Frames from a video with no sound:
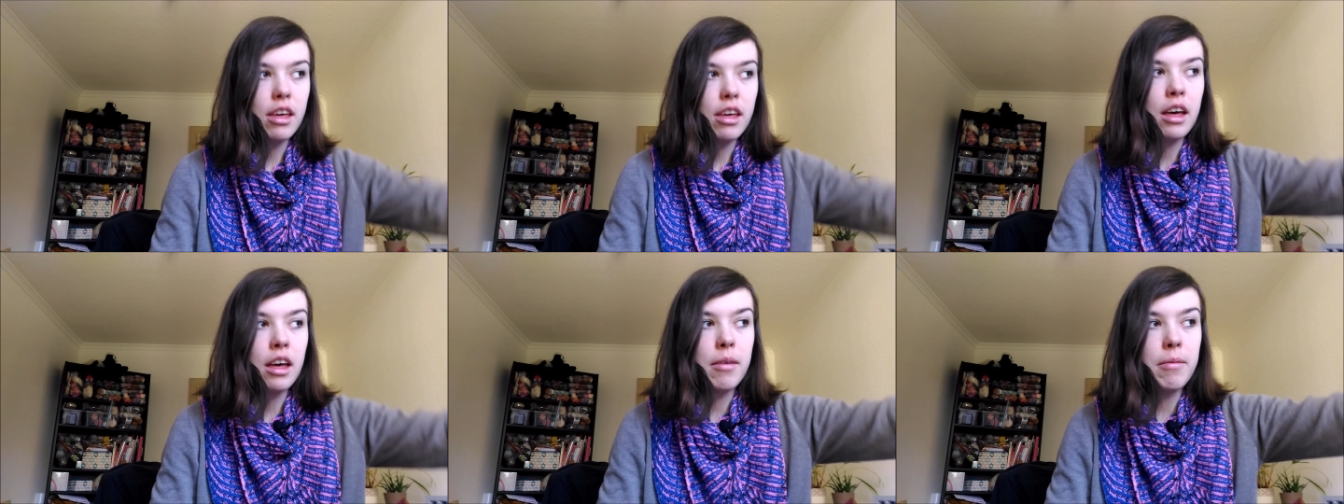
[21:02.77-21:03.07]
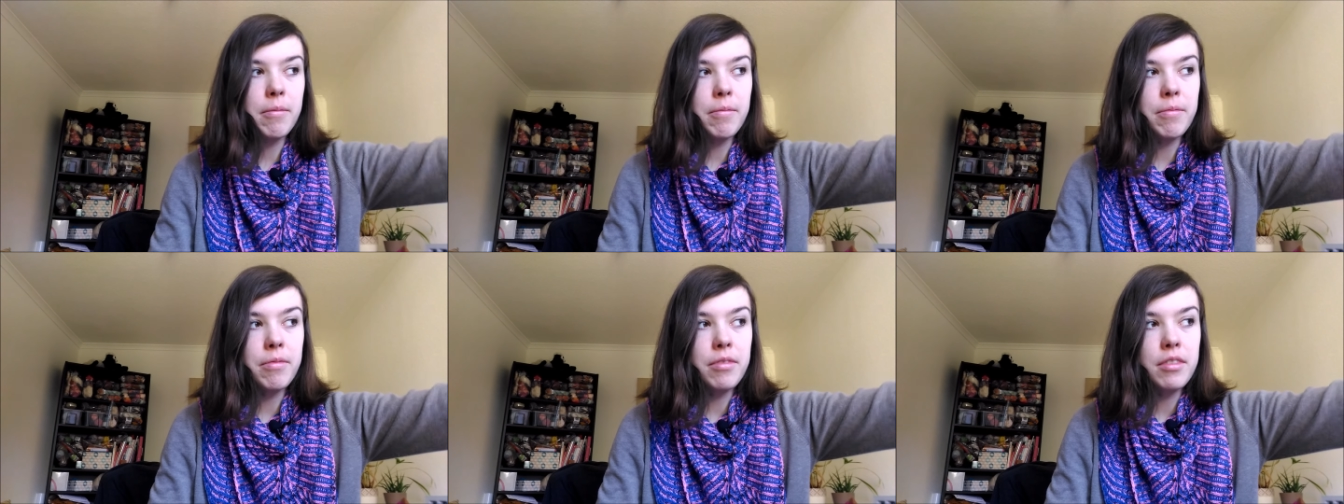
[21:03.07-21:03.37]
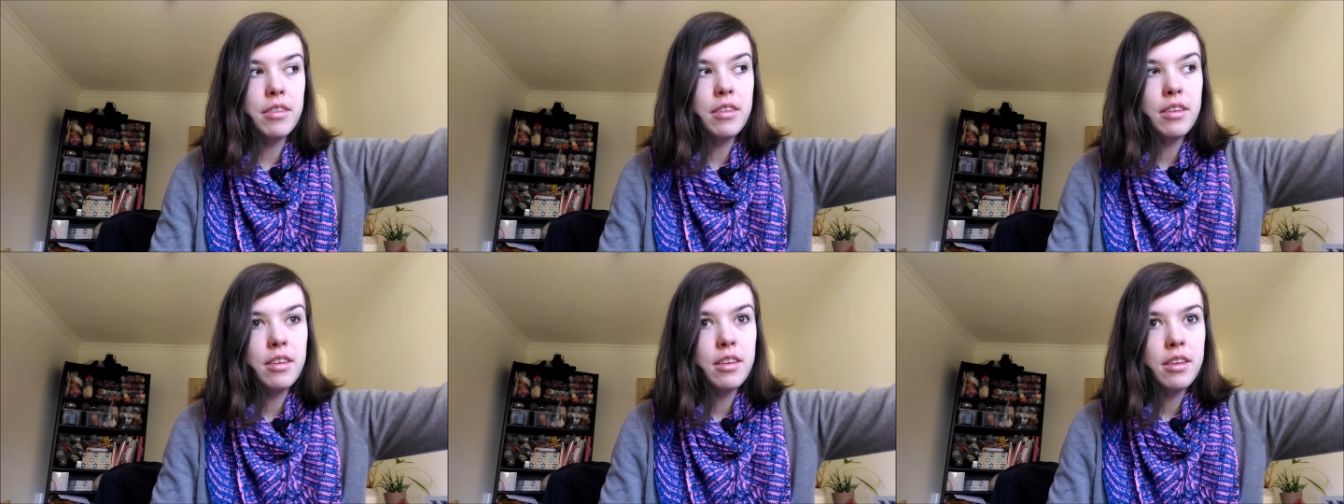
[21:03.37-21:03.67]
um,
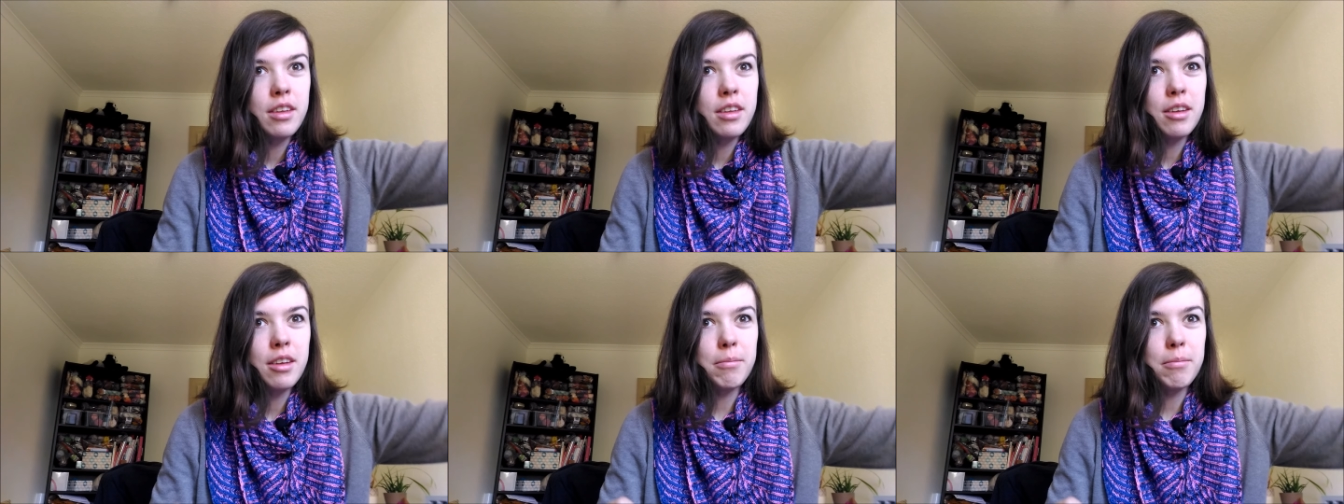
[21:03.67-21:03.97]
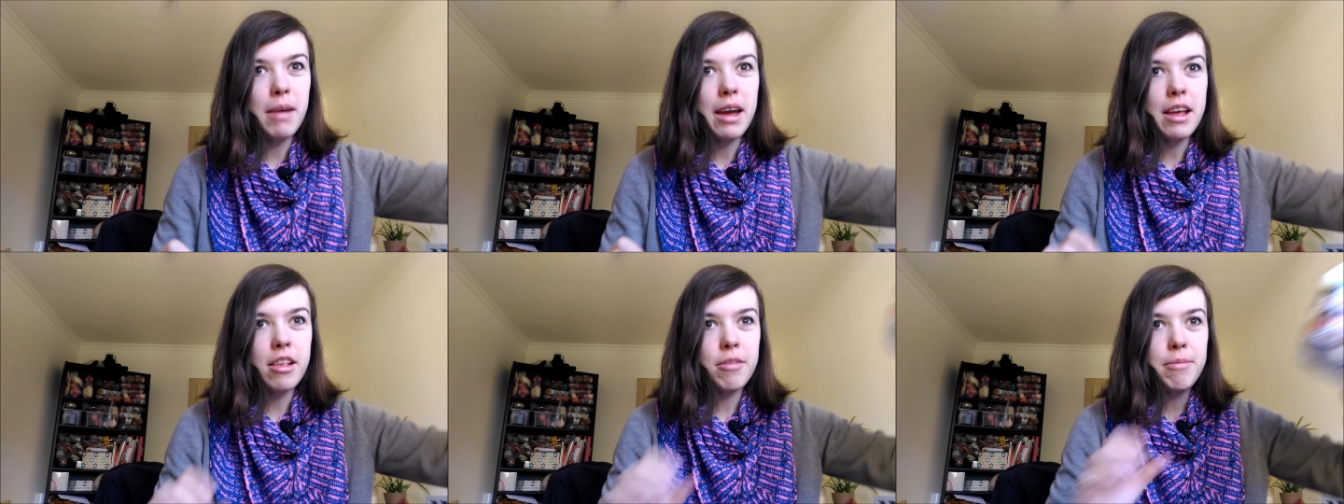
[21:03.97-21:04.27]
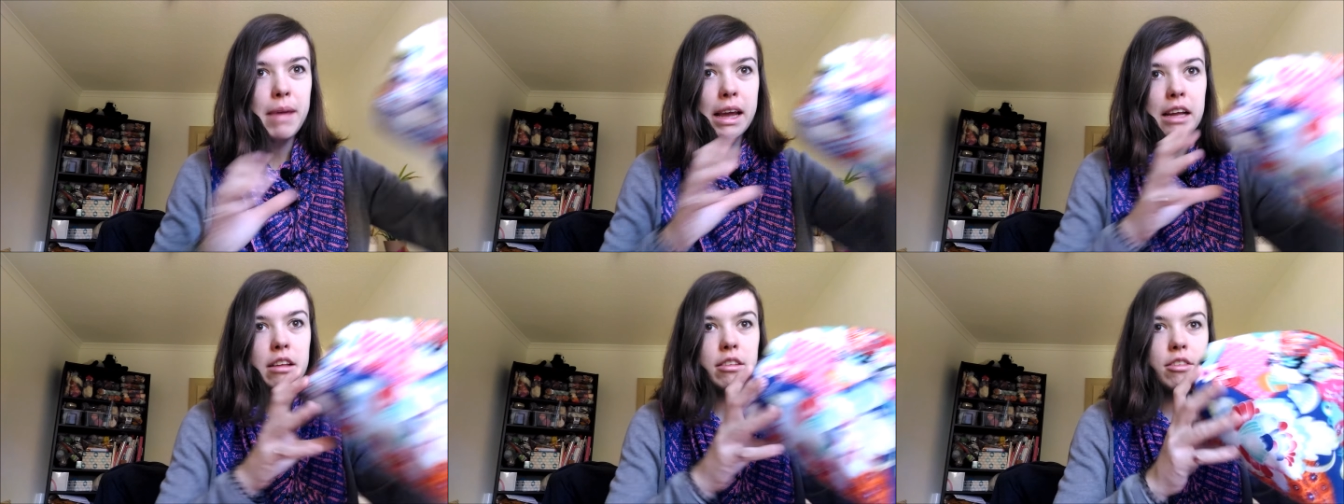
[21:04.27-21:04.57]
my
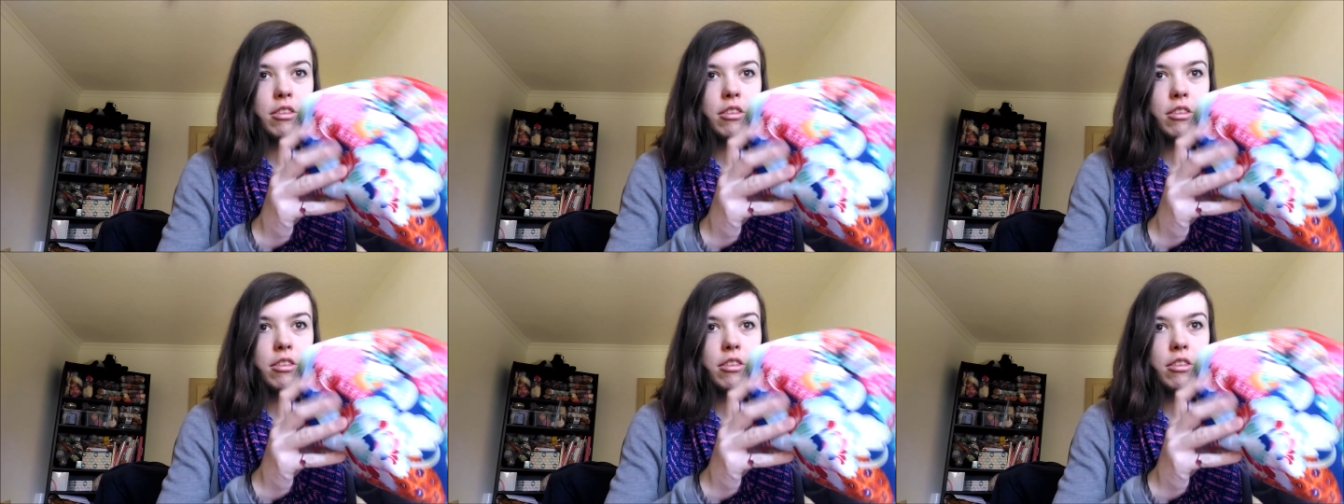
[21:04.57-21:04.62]
speckle